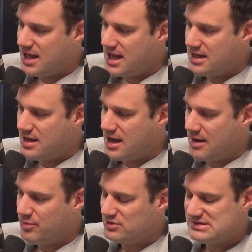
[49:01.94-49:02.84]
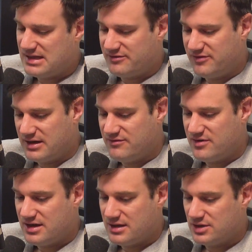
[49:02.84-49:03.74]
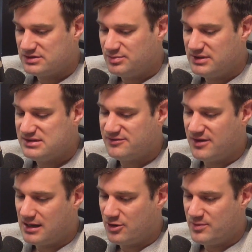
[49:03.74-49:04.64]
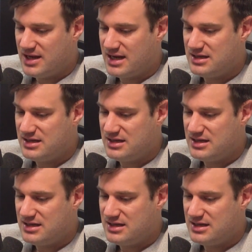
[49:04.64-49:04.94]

K. I post a lot of funny videos. Please follow me. I